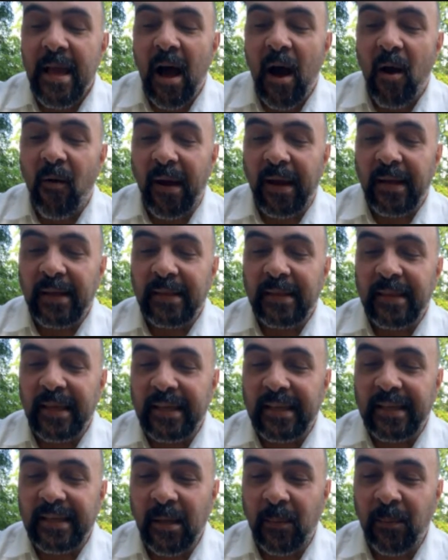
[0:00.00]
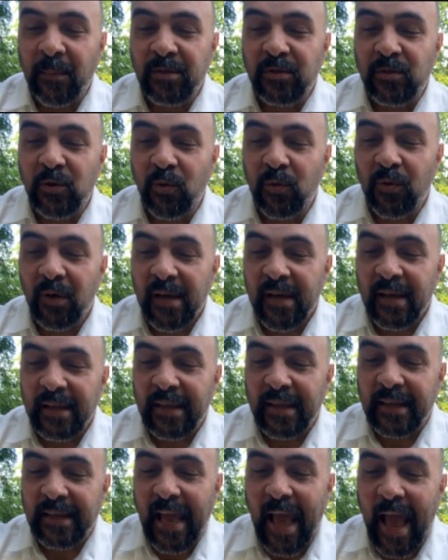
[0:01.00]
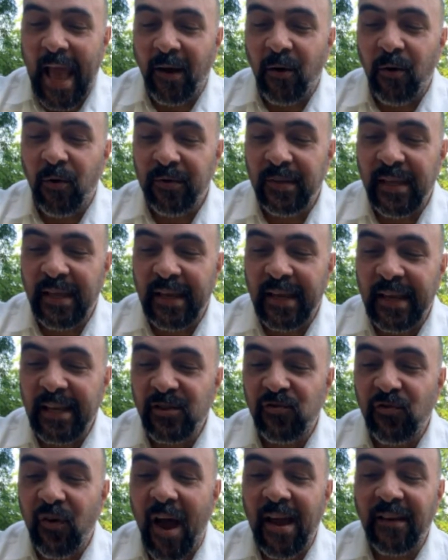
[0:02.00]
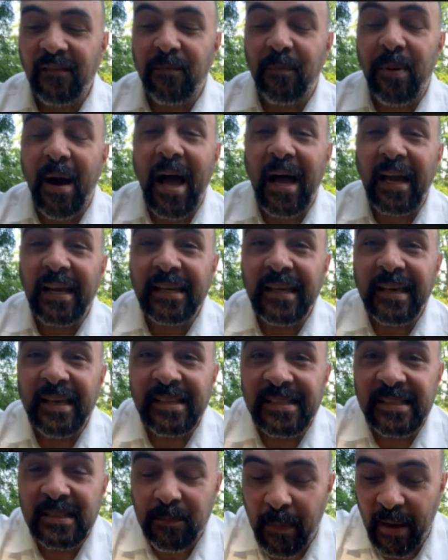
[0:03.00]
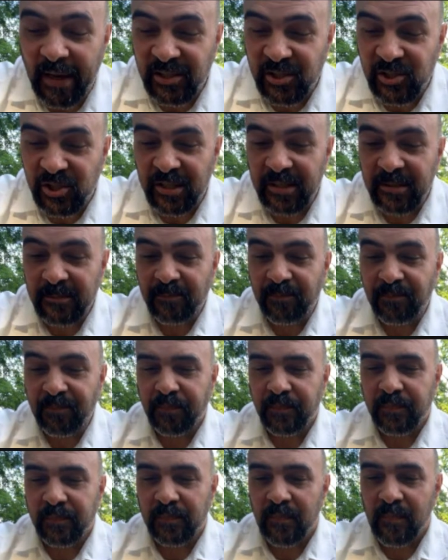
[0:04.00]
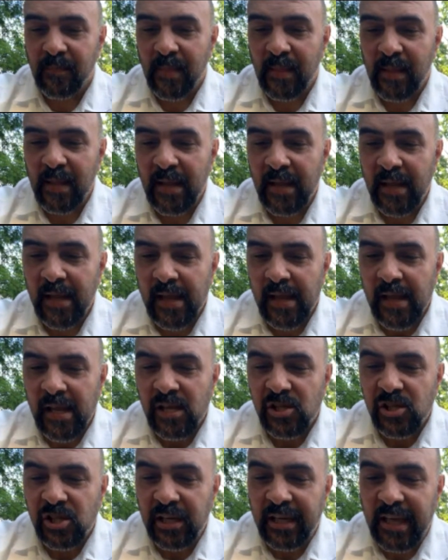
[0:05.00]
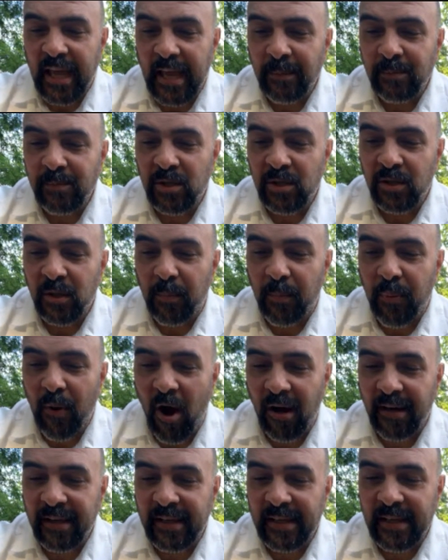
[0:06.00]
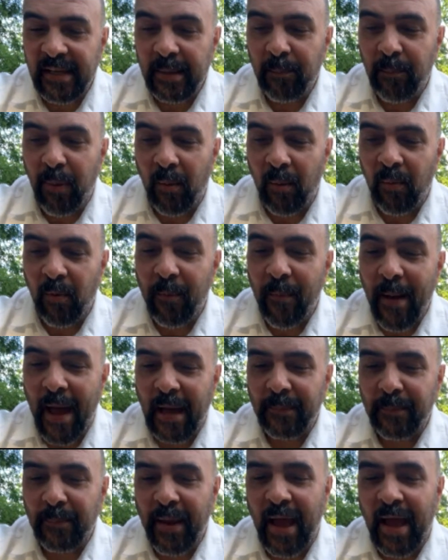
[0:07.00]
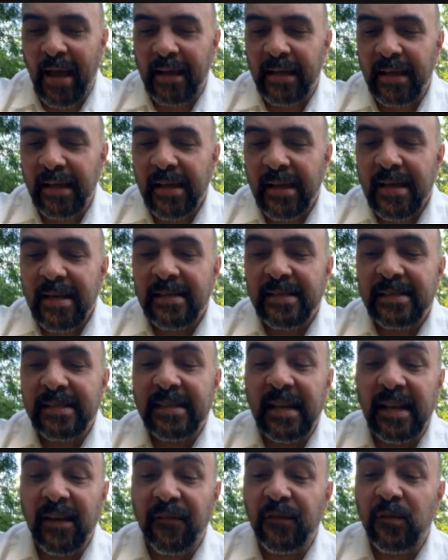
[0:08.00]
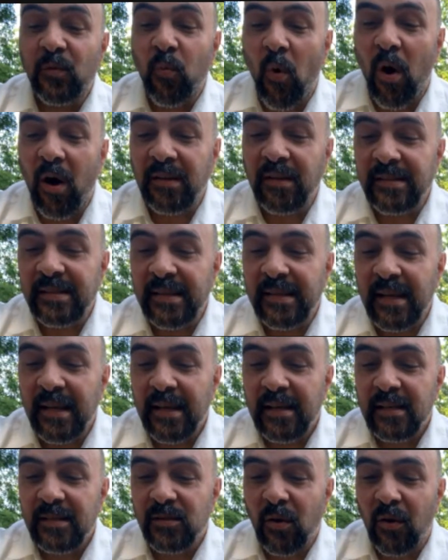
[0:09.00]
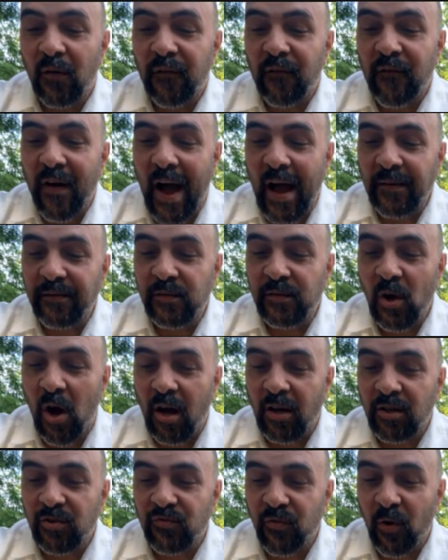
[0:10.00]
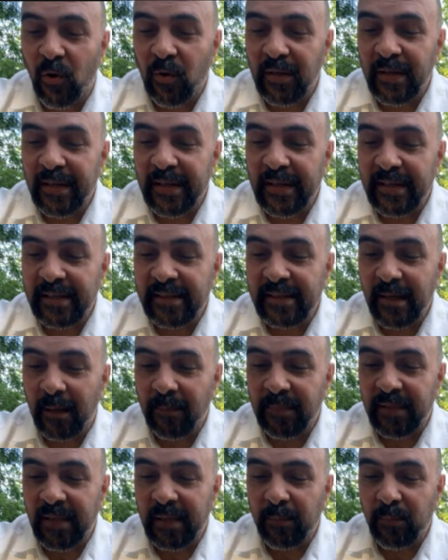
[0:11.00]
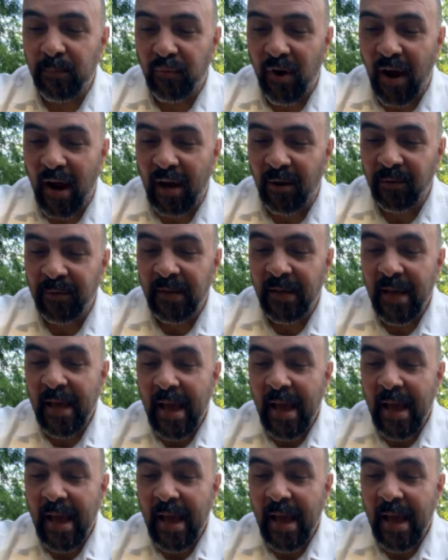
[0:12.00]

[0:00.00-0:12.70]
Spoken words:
All right, number two, the cat who did a drive-by inspection. She came to the park in a bubble backpack, sniffed once, saw five dogs rolling in something brown,